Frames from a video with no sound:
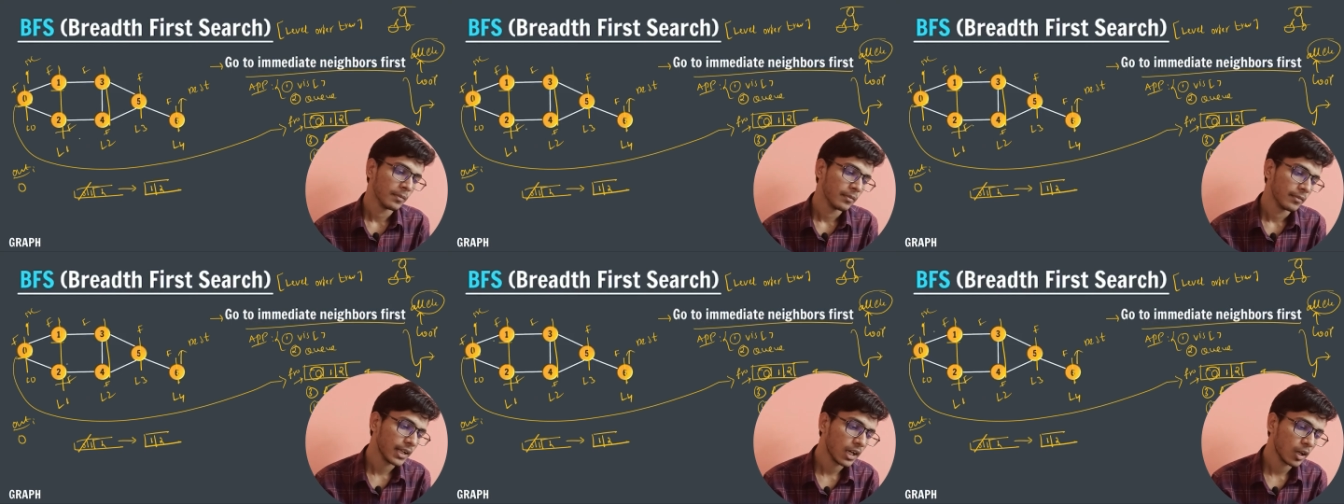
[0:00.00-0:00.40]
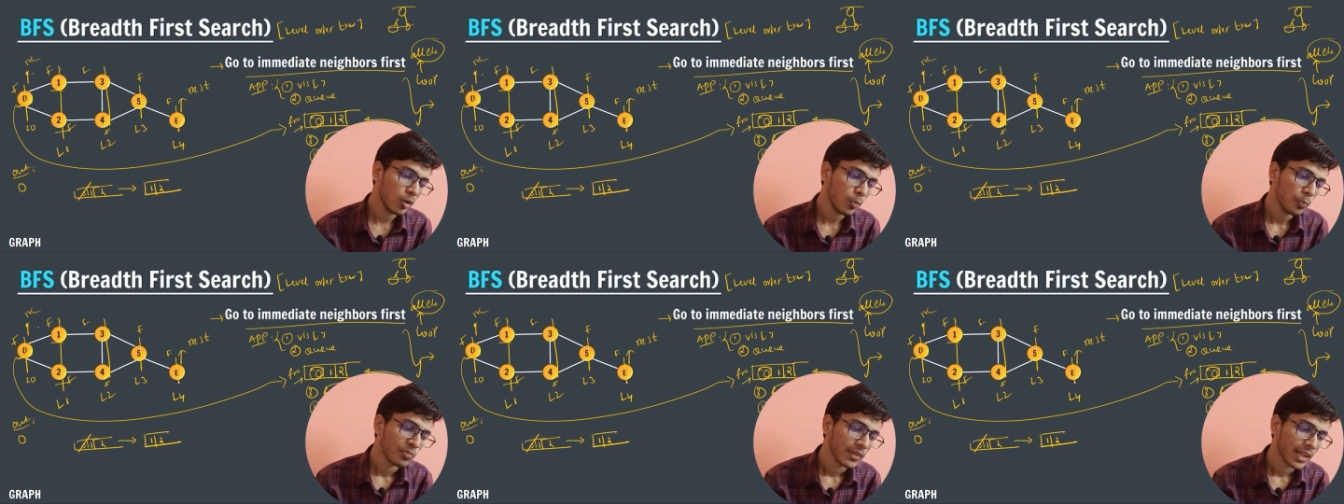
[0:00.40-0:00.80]

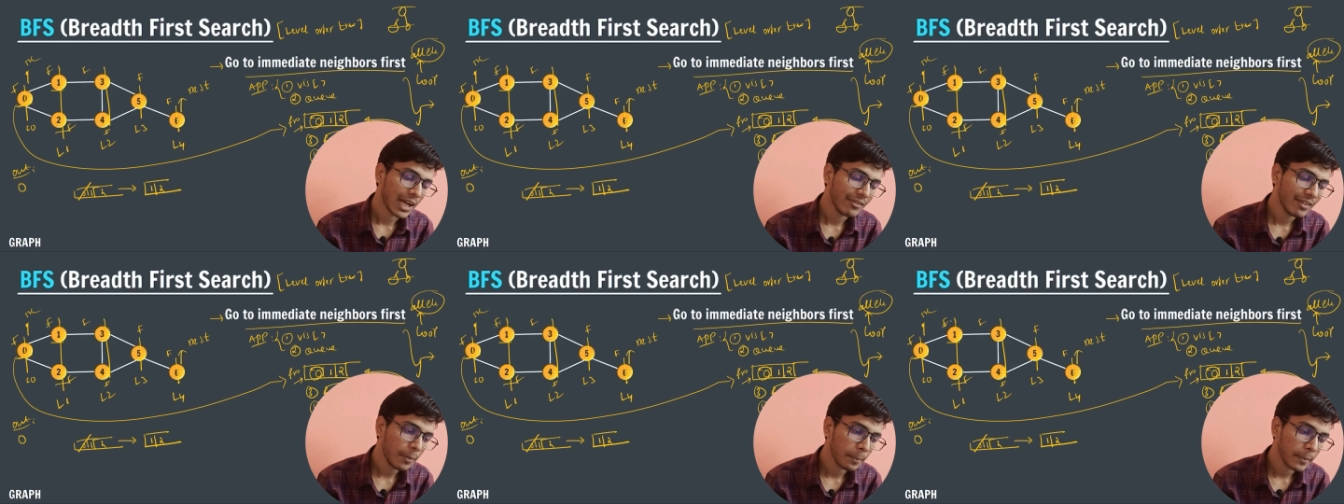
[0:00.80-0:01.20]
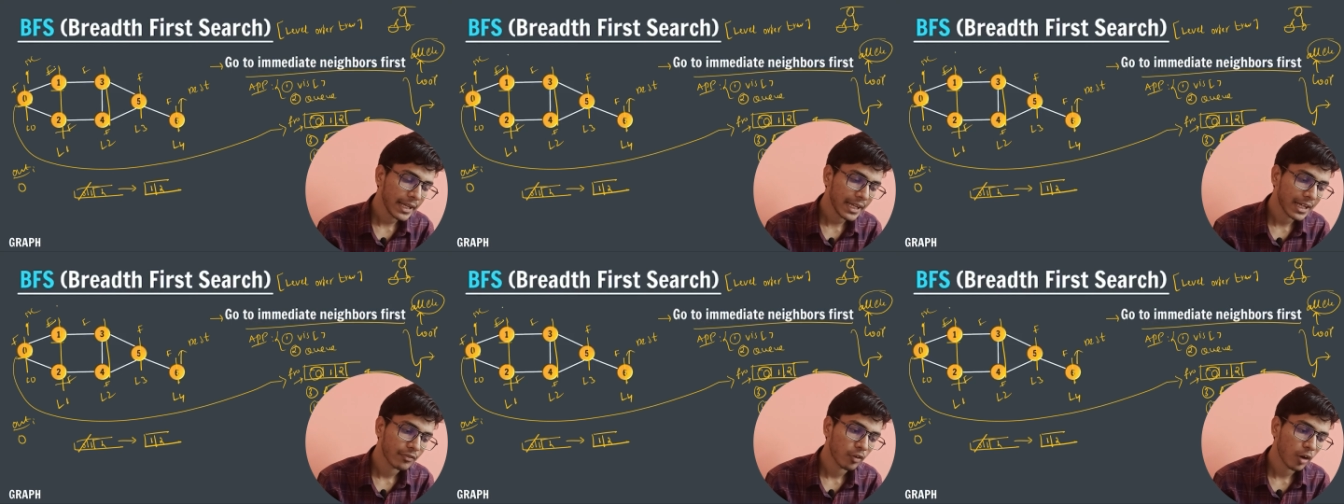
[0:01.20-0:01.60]
Now I will
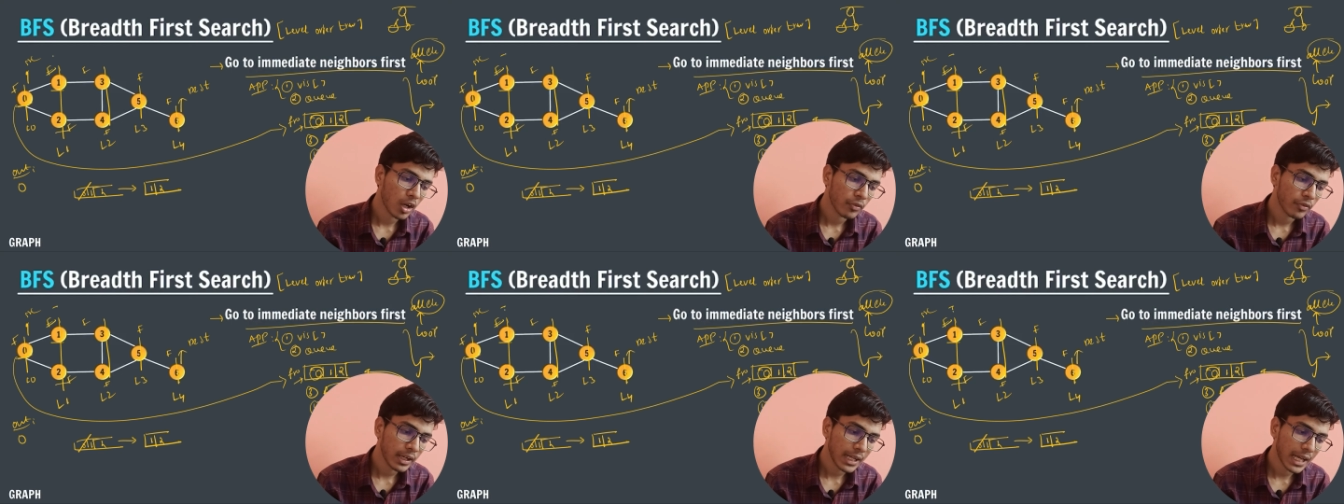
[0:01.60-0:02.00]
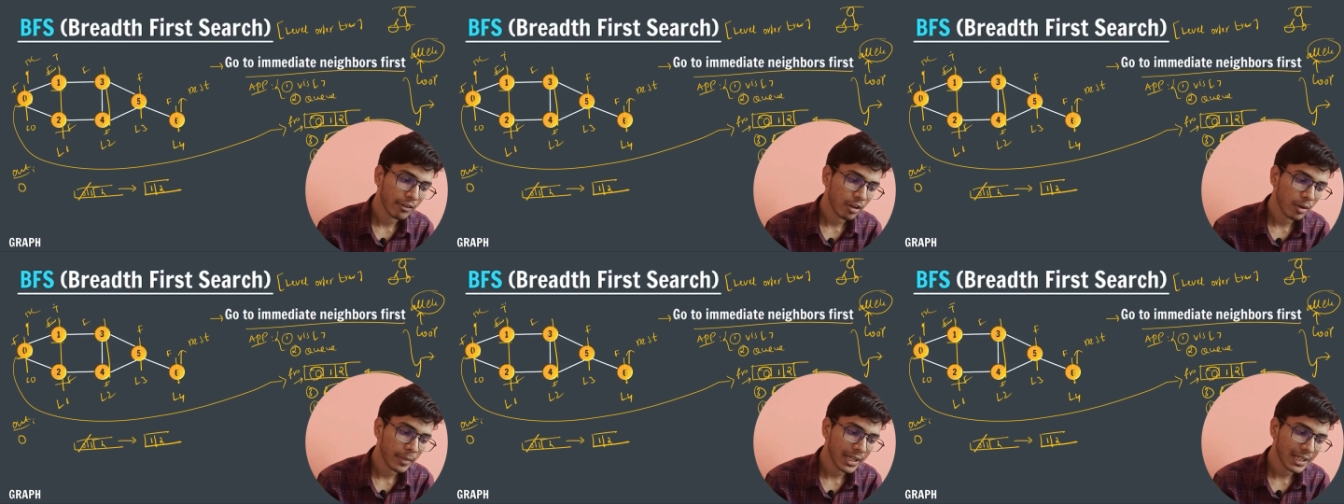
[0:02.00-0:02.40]
make, for 1 I
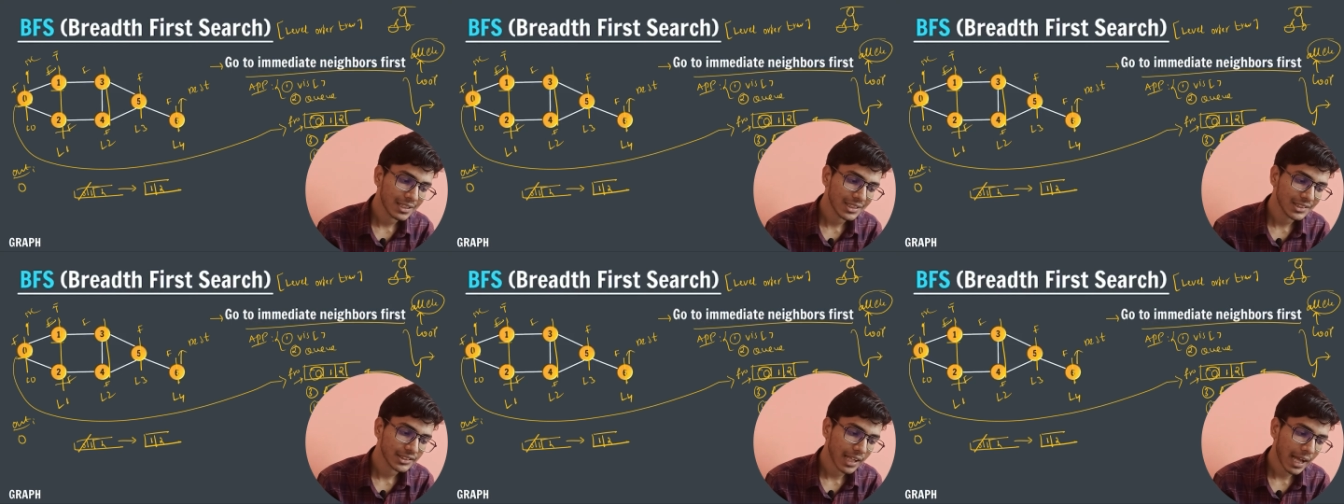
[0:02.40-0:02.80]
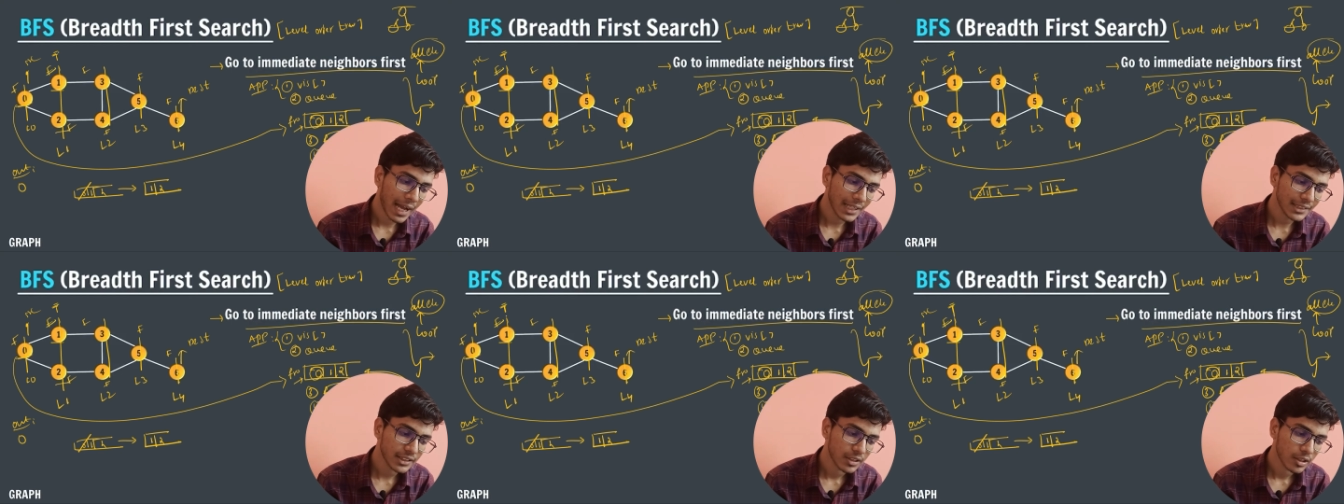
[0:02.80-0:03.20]
will make this
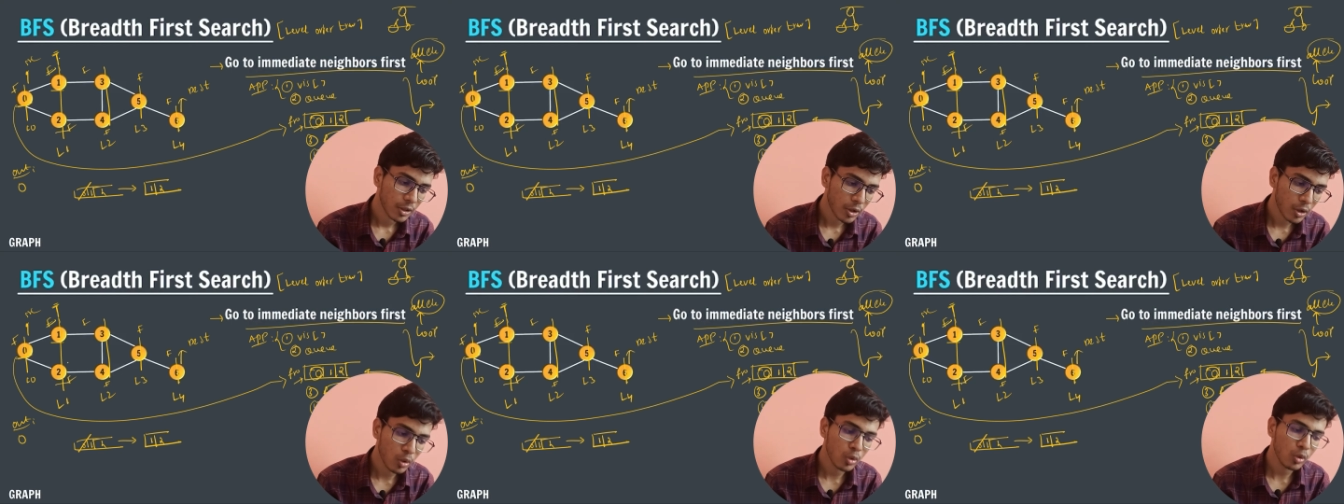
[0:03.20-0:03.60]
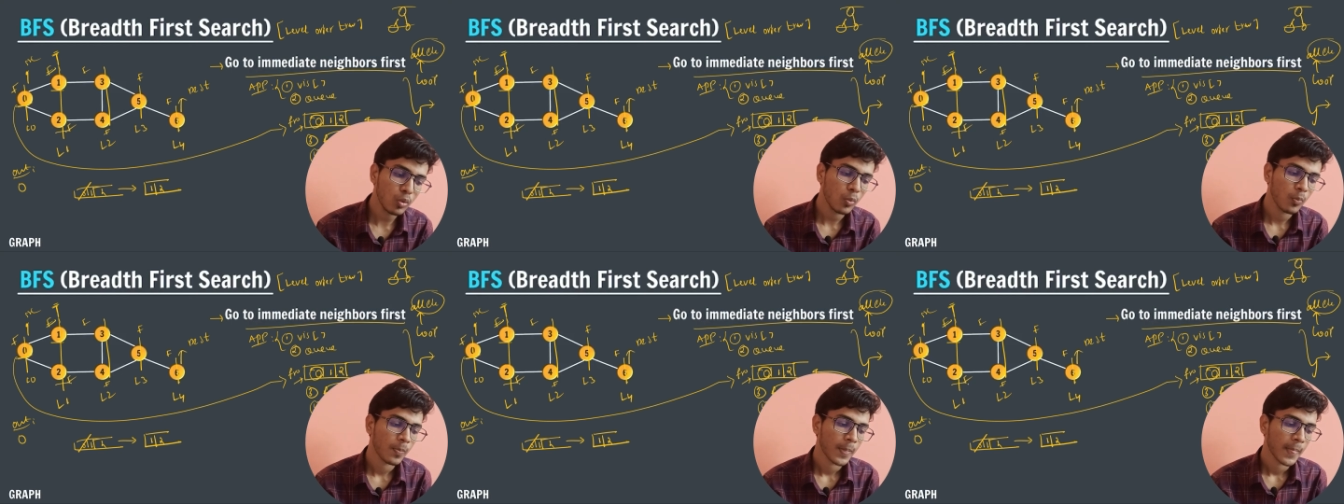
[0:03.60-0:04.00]
as true.